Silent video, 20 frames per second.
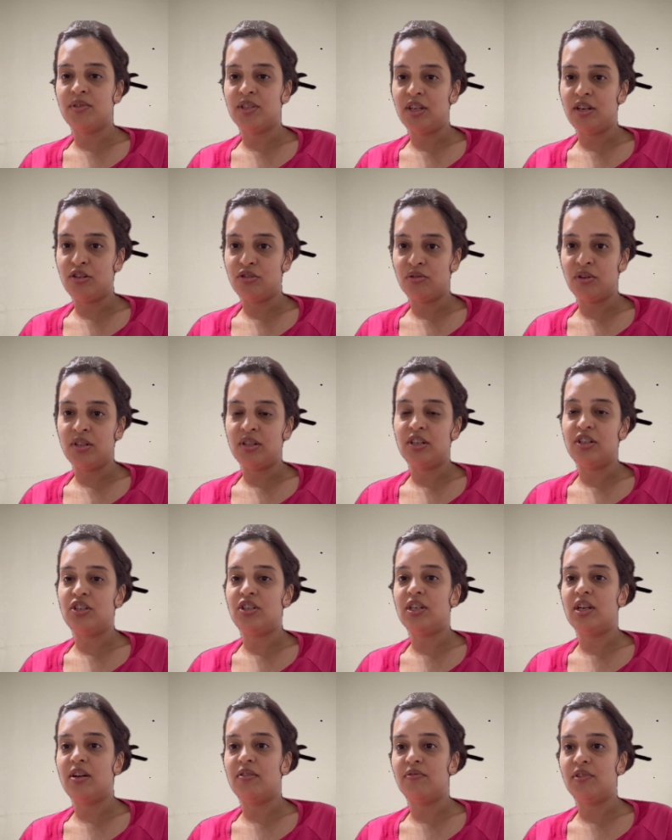They joined the
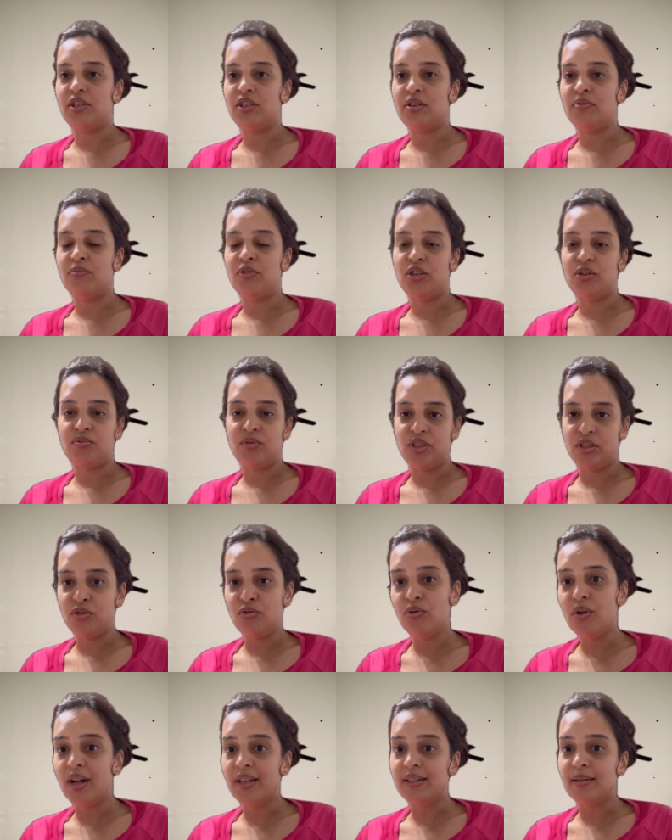Shia regime, which was
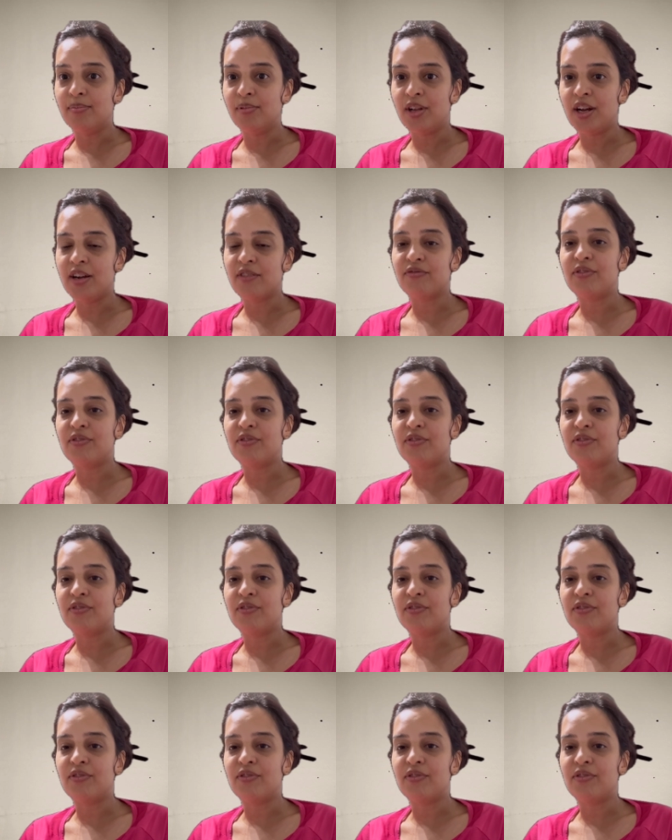new on the block